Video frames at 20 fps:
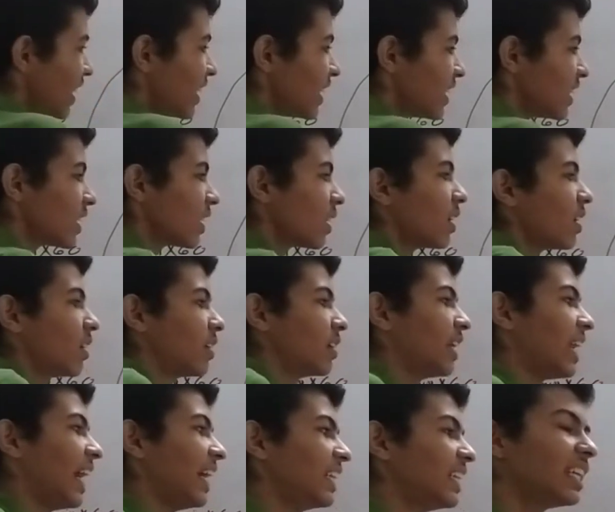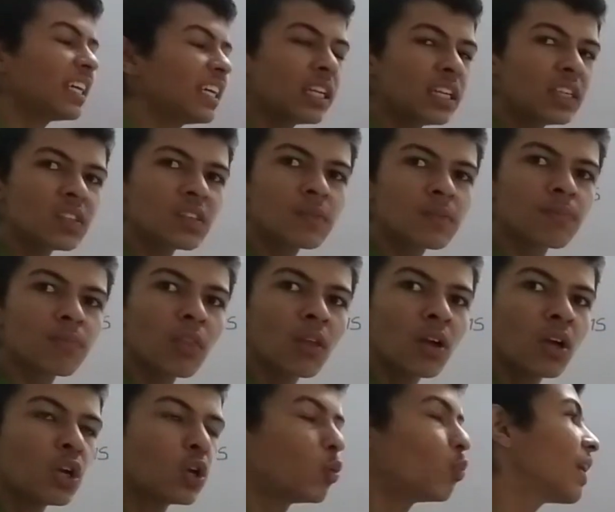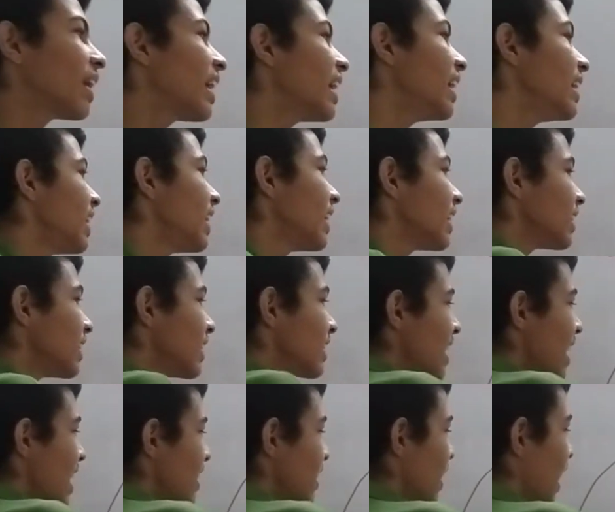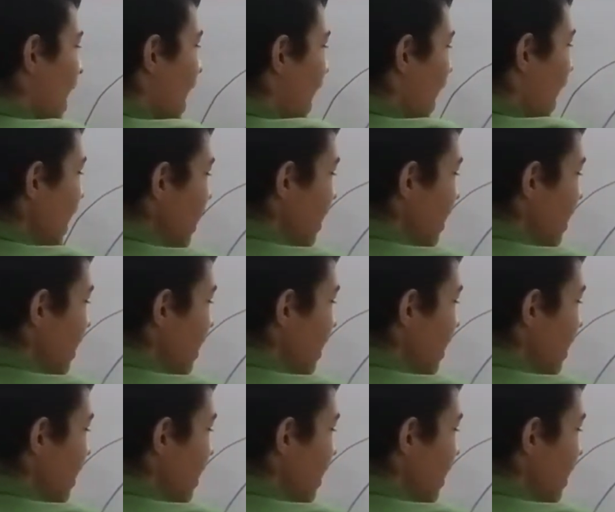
is 90 degrees? We can take this as the R.